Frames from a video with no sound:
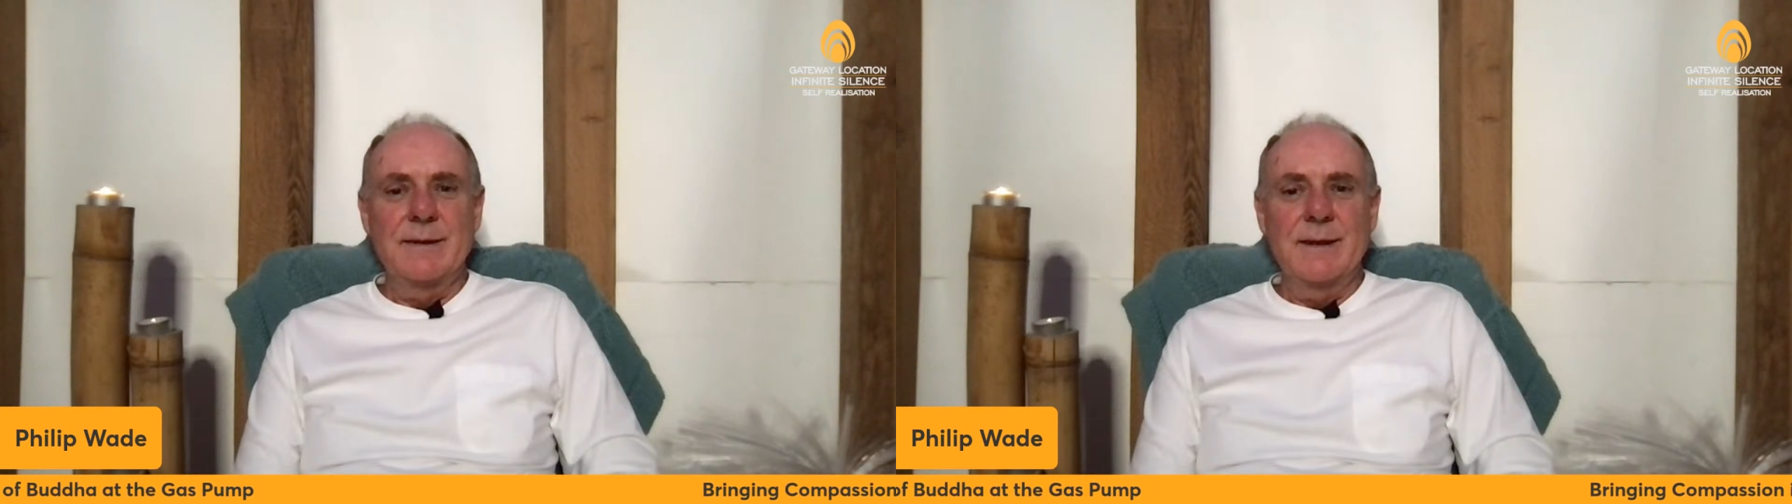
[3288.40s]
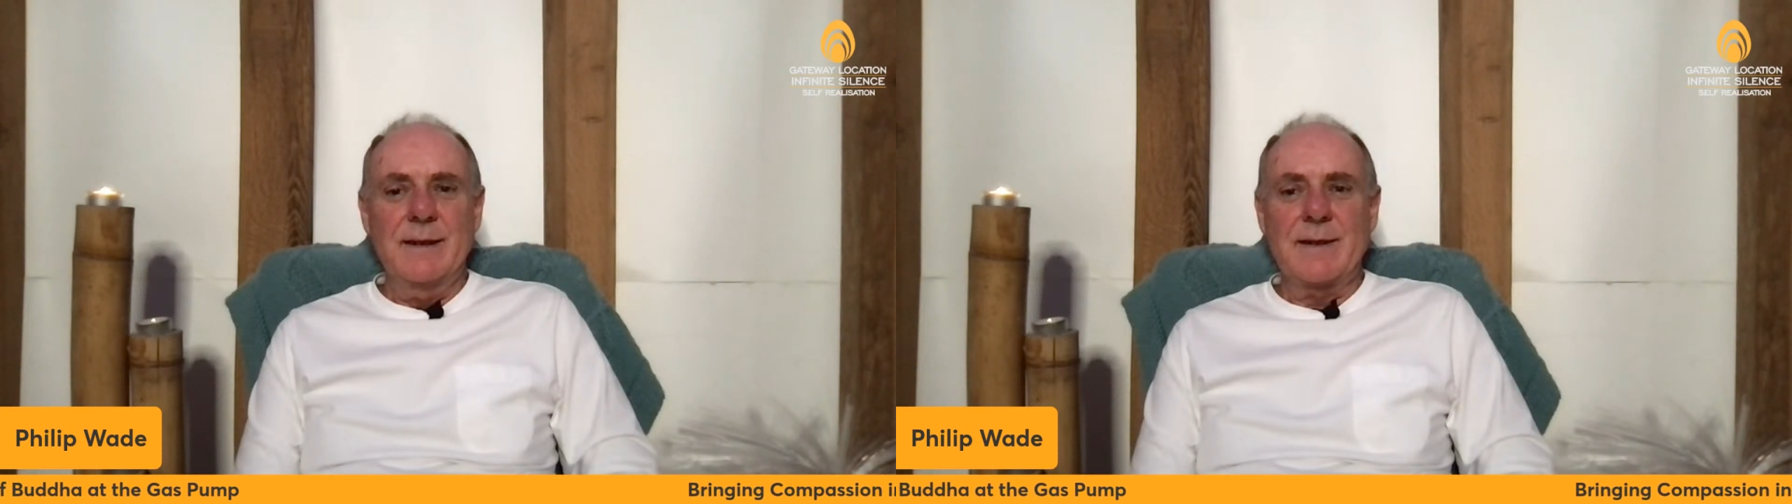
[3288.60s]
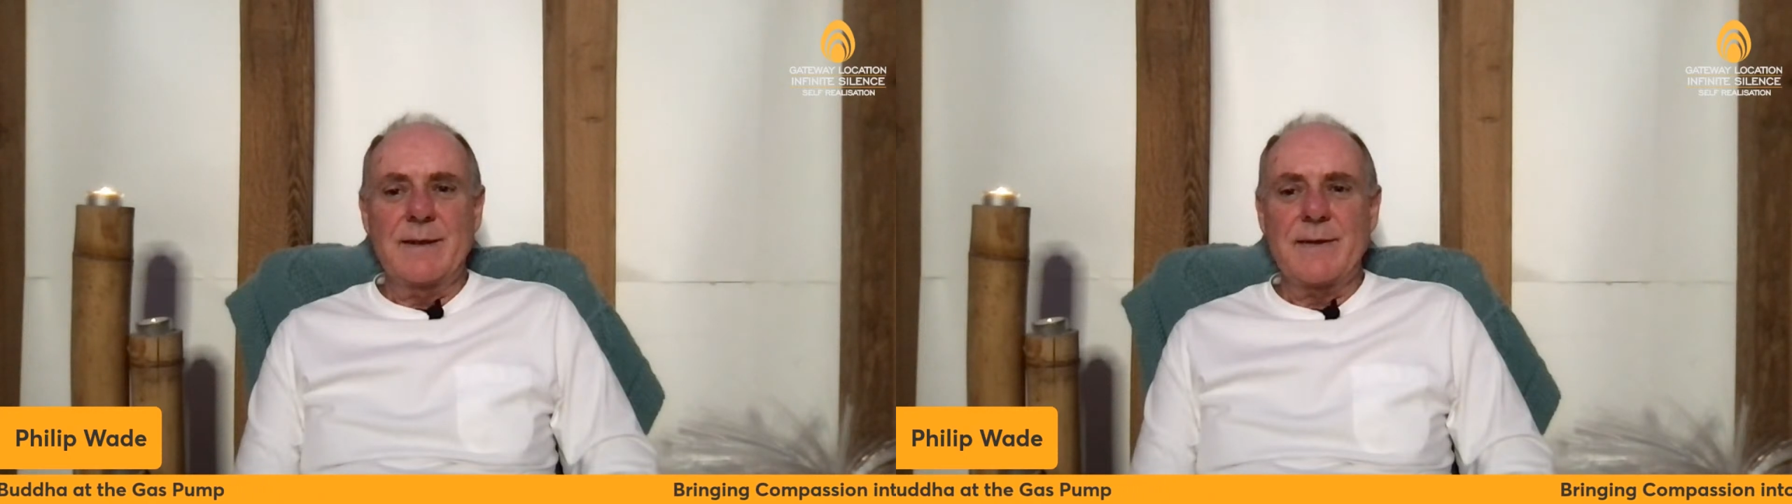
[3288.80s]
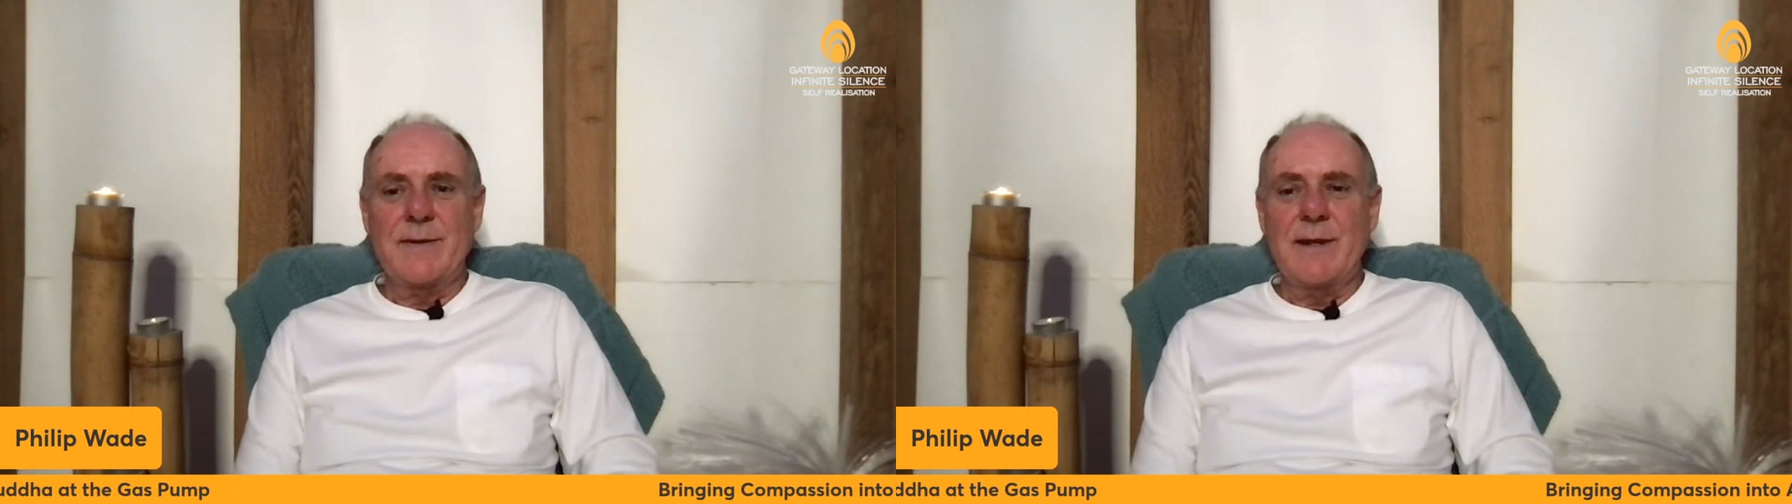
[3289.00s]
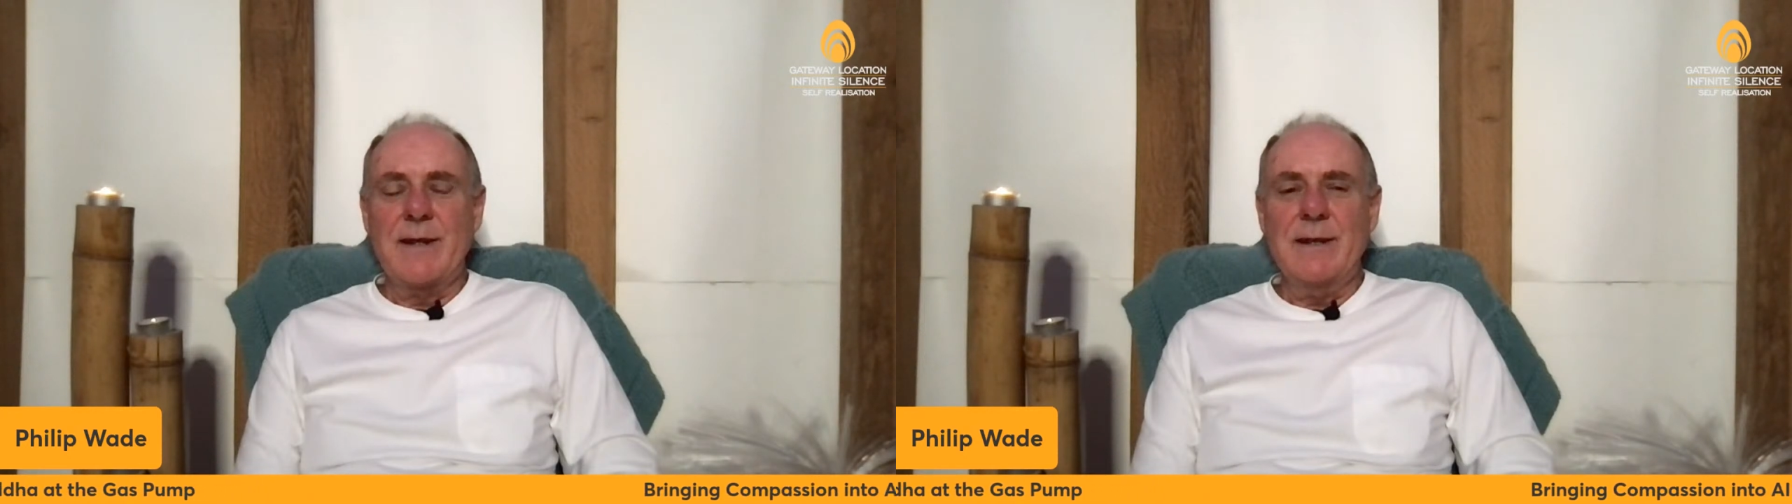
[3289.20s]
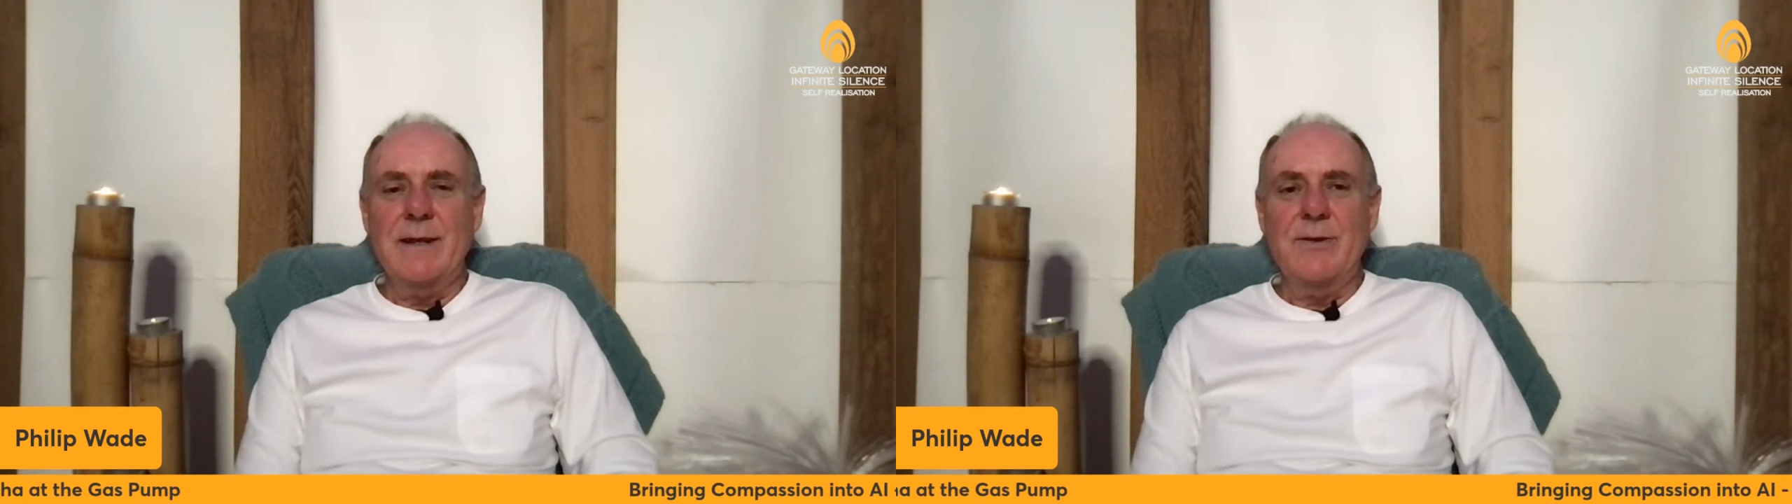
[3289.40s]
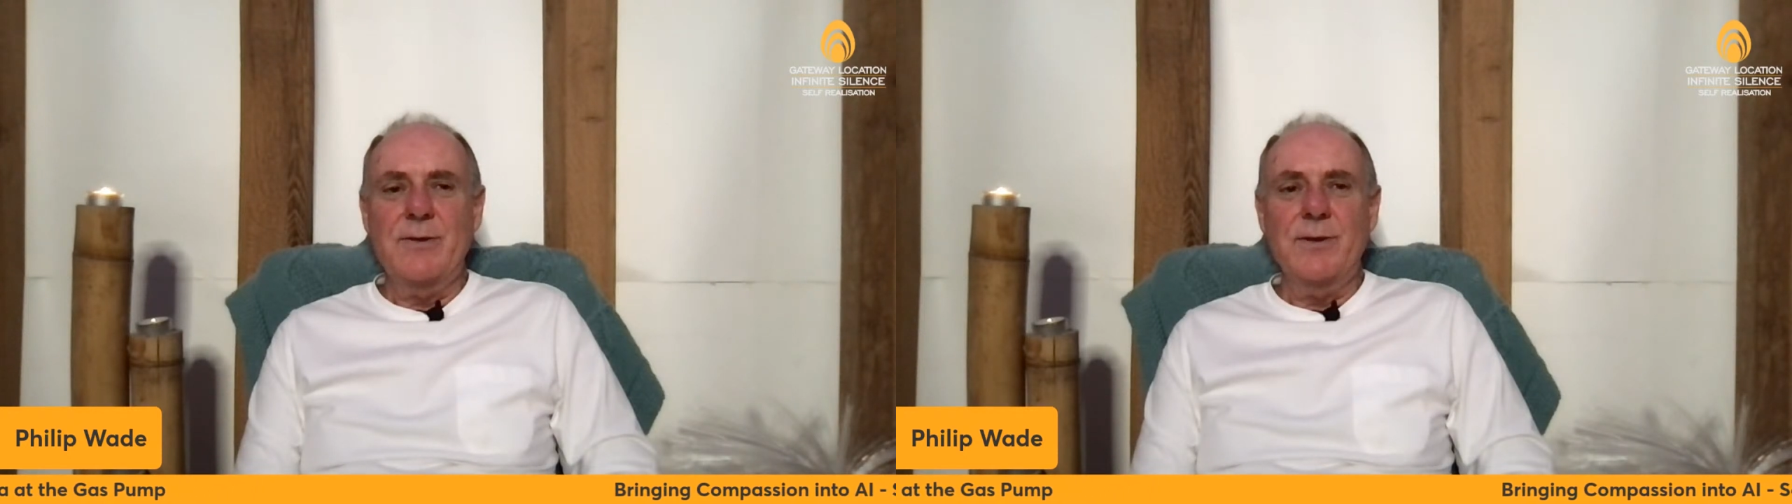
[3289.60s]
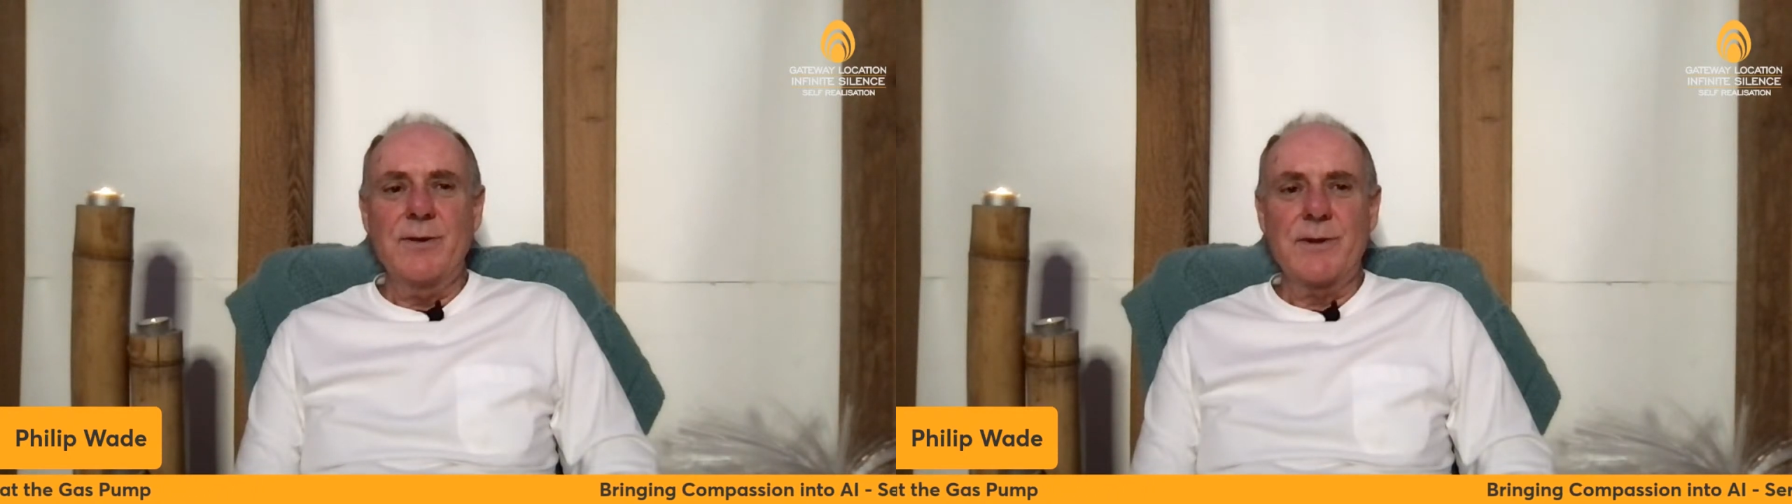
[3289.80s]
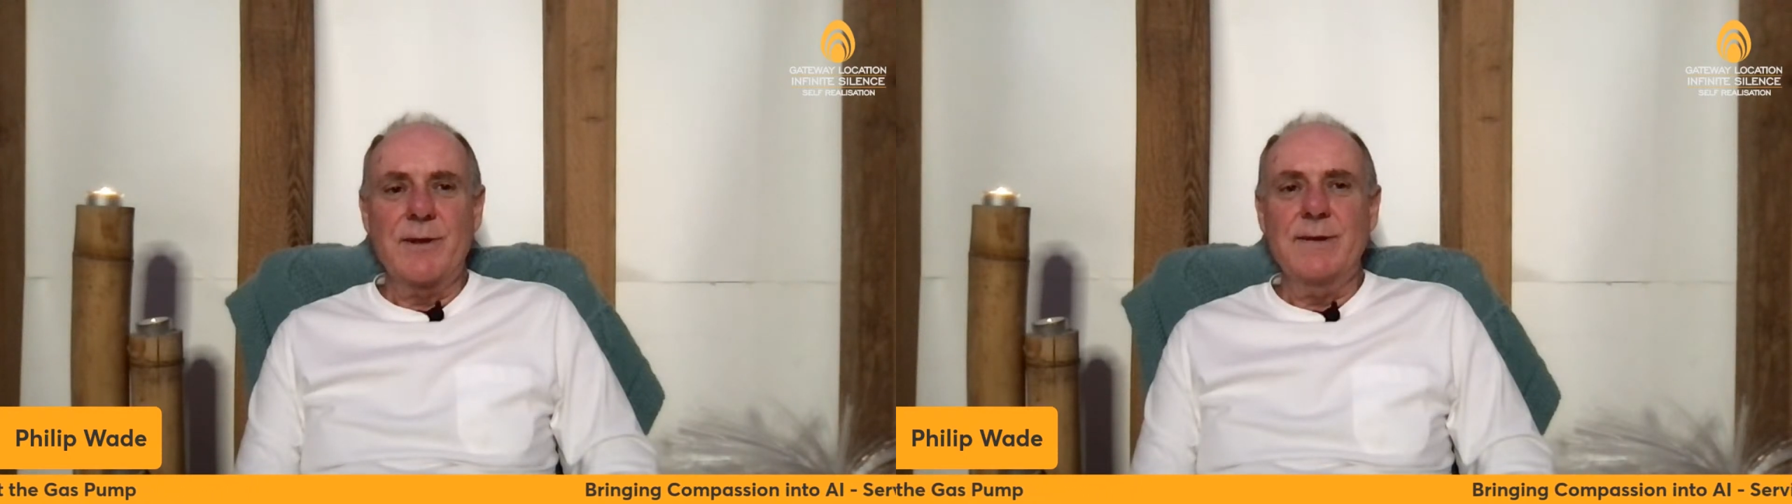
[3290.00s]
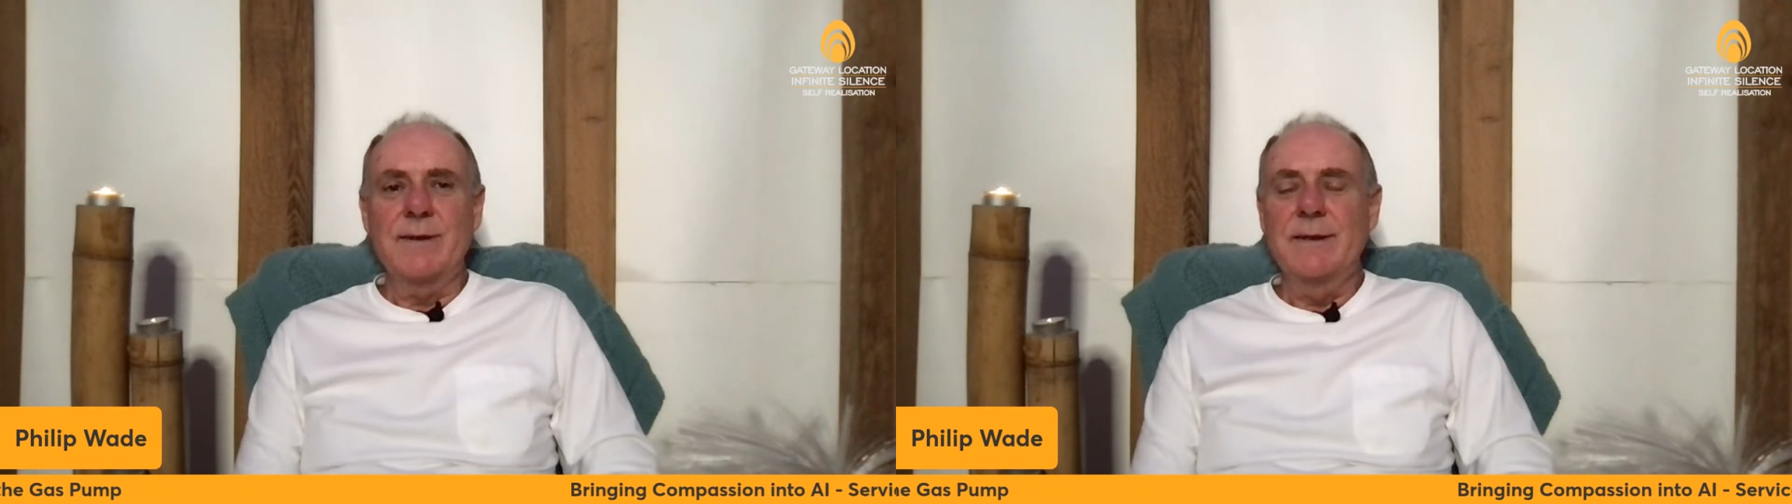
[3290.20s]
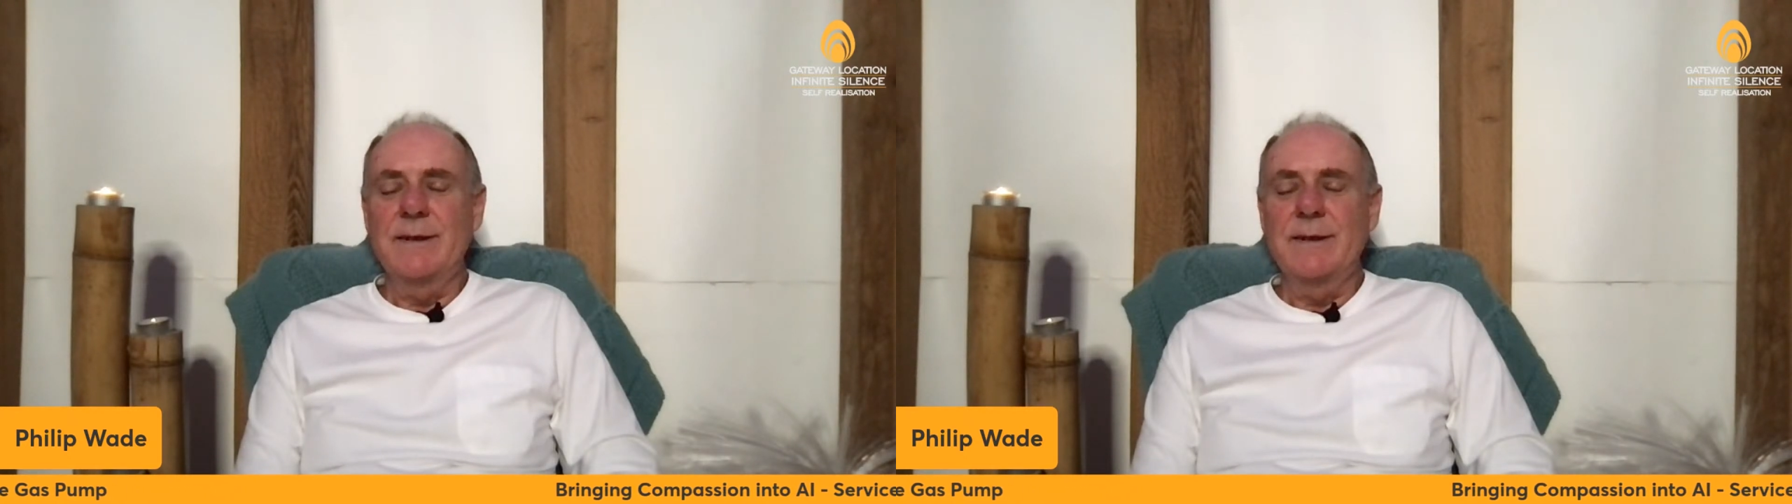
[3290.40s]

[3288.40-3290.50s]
And as I say, it draws on